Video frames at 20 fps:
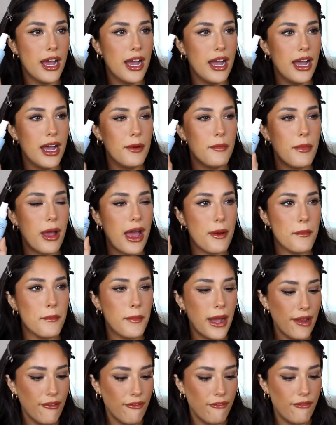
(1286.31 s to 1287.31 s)
Um,
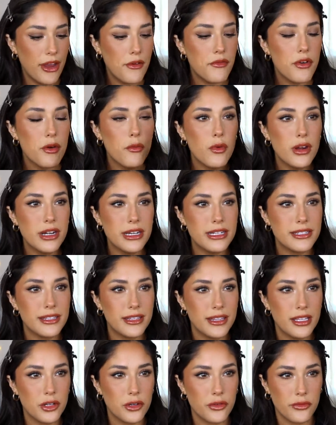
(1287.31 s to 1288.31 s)
my favorite one
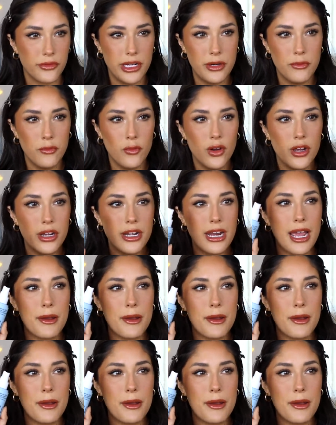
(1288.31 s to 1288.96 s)
is the green one.